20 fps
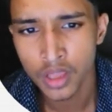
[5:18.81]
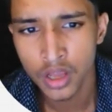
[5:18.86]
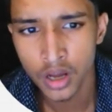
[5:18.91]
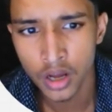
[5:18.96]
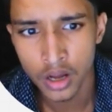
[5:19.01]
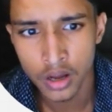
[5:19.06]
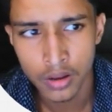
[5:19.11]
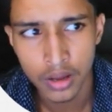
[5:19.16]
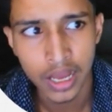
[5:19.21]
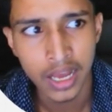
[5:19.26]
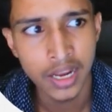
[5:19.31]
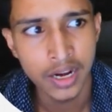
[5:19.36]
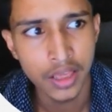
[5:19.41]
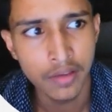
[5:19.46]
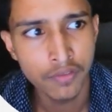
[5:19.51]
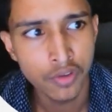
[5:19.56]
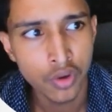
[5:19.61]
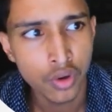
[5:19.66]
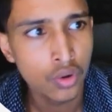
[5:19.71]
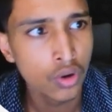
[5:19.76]
And
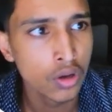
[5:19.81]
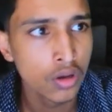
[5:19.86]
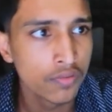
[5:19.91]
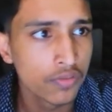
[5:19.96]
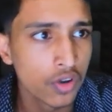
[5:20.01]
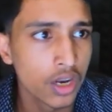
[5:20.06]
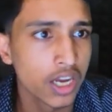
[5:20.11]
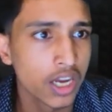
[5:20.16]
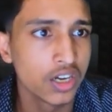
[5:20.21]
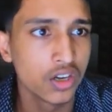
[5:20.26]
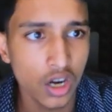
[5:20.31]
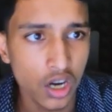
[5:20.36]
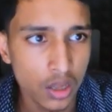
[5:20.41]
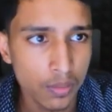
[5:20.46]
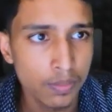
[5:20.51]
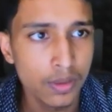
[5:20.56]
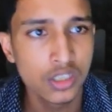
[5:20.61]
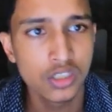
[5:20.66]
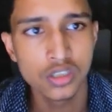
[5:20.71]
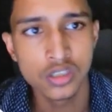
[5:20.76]
if you're going for like
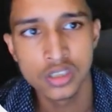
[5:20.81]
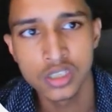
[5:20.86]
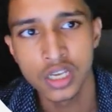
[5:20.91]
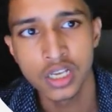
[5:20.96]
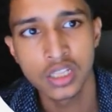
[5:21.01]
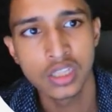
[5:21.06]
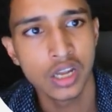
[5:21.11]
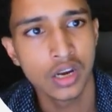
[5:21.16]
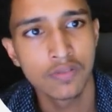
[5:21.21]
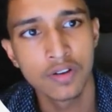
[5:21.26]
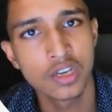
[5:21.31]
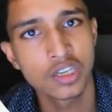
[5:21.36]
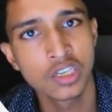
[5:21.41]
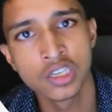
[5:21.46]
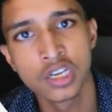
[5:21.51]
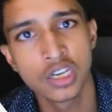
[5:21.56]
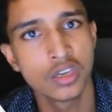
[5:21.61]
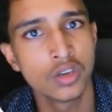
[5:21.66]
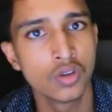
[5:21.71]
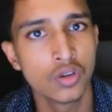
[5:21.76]
direct pitches saying that if I
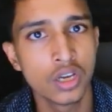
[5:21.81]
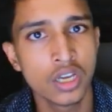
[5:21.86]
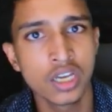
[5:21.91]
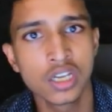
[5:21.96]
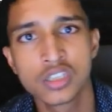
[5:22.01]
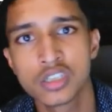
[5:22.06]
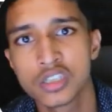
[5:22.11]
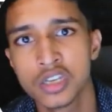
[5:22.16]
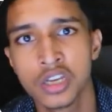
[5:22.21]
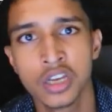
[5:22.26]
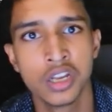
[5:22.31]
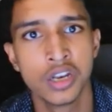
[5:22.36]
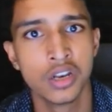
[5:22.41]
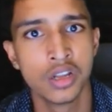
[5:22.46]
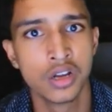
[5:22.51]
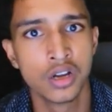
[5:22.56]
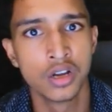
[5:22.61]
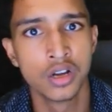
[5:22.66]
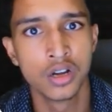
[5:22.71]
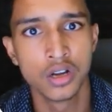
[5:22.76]
can get you X in
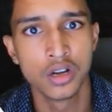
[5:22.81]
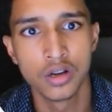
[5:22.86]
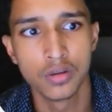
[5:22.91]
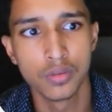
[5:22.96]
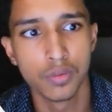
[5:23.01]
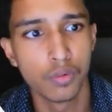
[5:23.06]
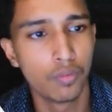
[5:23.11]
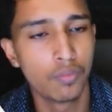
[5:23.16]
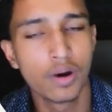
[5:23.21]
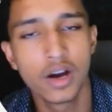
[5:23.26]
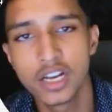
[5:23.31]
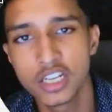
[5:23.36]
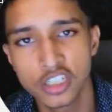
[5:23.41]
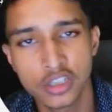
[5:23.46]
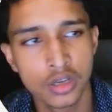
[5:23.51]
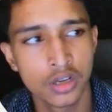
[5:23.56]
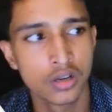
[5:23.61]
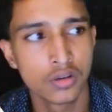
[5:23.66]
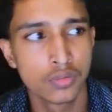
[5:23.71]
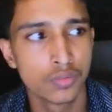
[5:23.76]

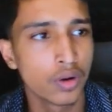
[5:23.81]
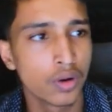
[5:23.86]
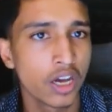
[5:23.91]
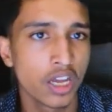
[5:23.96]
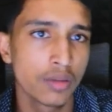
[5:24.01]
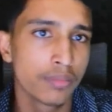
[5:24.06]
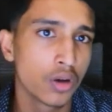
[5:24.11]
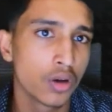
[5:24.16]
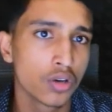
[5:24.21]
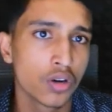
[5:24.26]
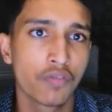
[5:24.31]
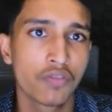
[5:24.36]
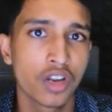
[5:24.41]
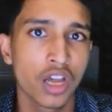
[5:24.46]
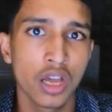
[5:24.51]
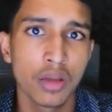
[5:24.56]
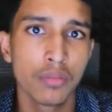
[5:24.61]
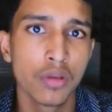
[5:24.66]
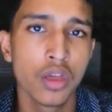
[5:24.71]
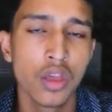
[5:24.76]
y amount of
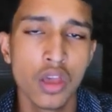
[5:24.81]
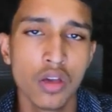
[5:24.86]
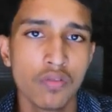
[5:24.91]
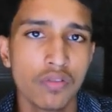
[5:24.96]
time